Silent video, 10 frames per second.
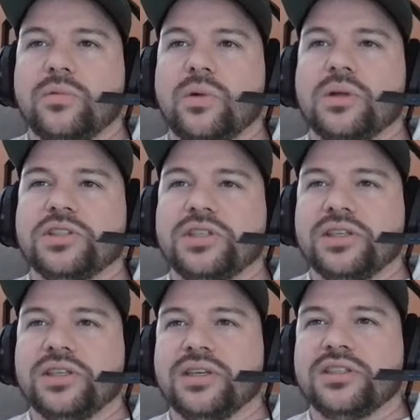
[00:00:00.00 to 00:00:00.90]

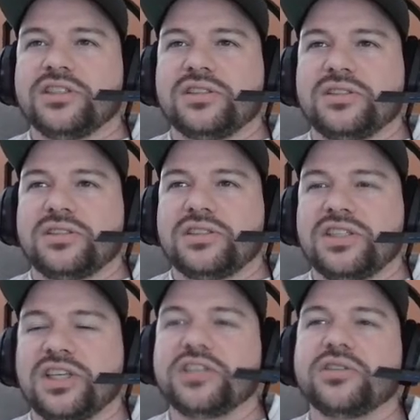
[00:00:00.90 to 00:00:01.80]
Wilson
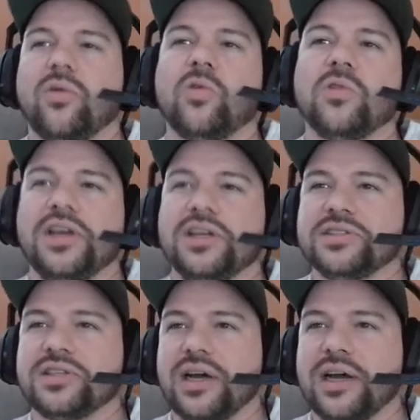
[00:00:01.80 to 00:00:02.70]
sees a hole
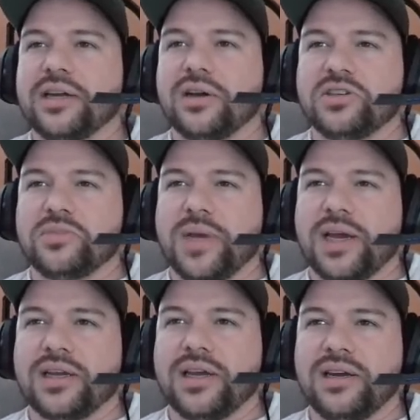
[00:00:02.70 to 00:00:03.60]
inside, cuts
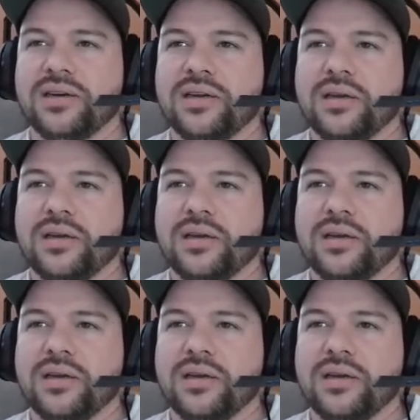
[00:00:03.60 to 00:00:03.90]
back in,